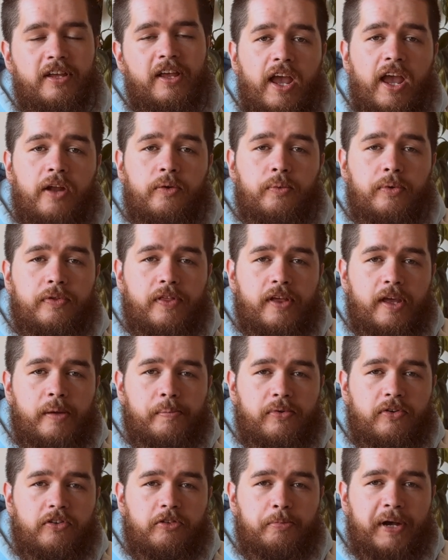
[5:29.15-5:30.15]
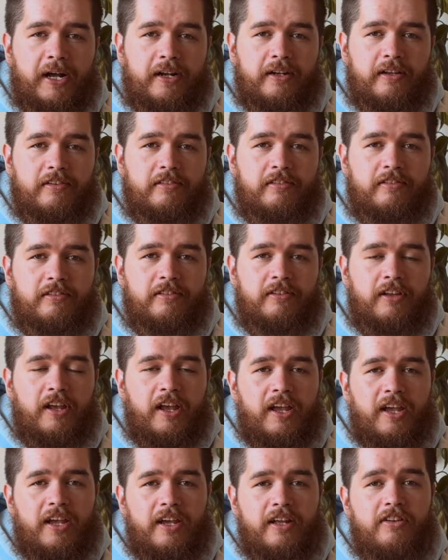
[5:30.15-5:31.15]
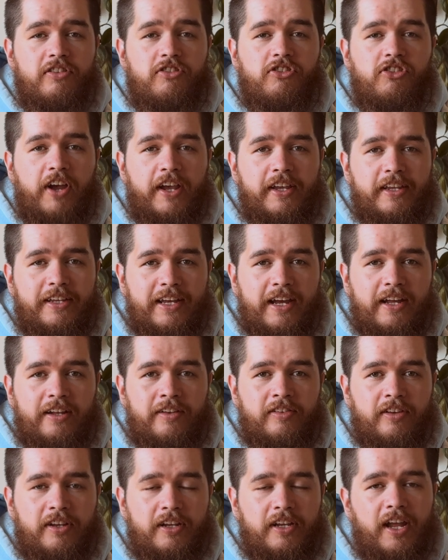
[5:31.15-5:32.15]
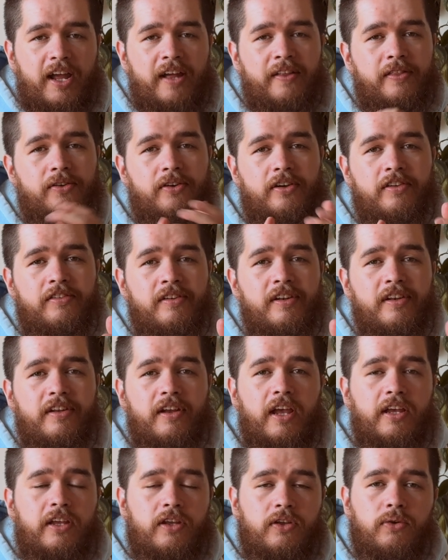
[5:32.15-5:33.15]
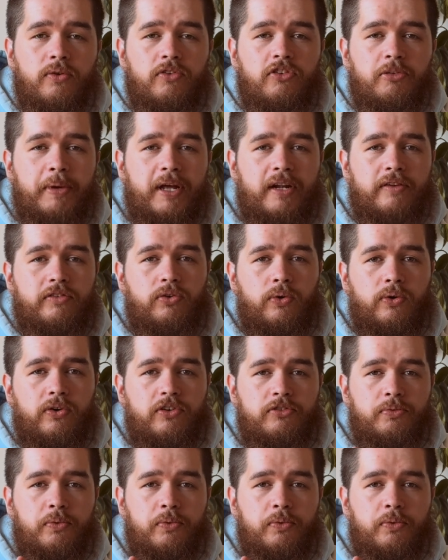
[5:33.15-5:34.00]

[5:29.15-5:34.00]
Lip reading: And with the Emperor's Palace, it is gigantic and there isn't a huge amount of tourists,